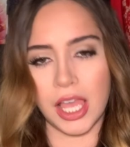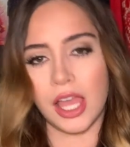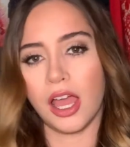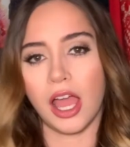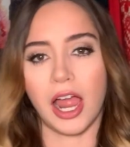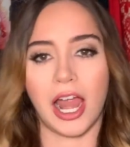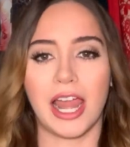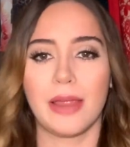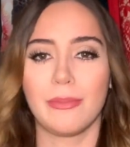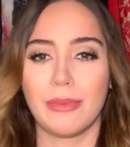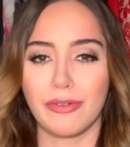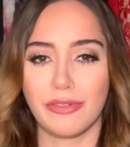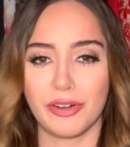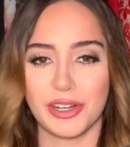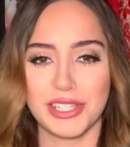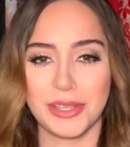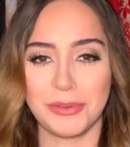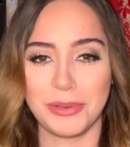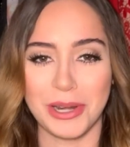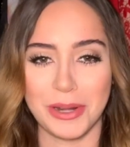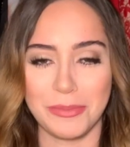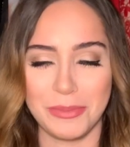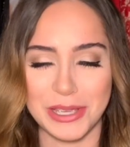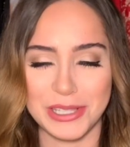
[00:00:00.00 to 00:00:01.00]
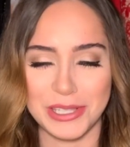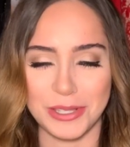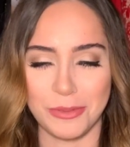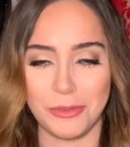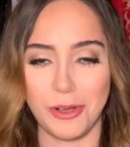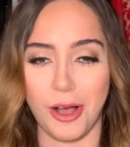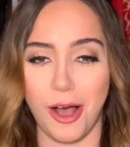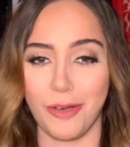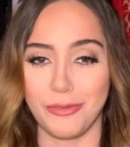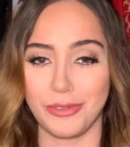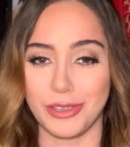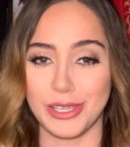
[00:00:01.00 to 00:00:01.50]
All right, but first I'm gonna make some
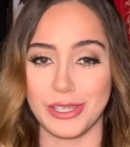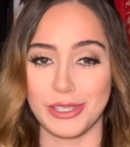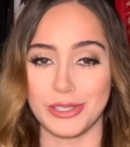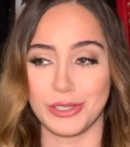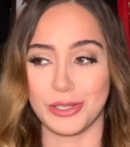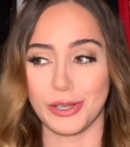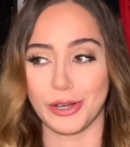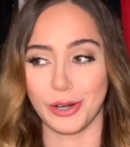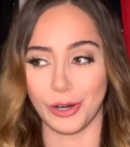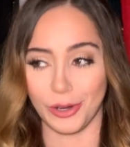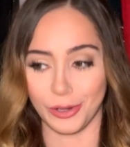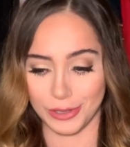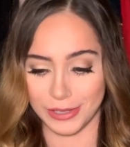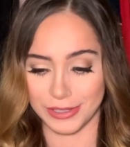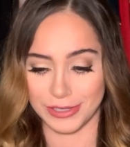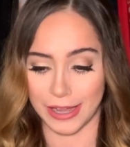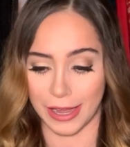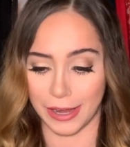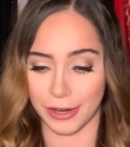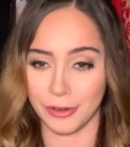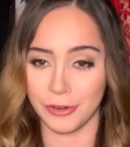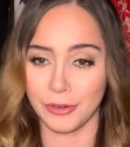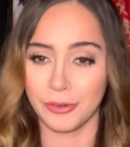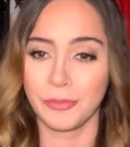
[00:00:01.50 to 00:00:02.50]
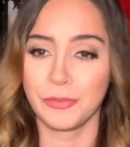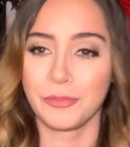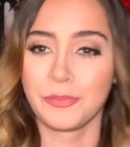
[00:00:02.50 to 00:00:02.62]
coffee because your girl is tired.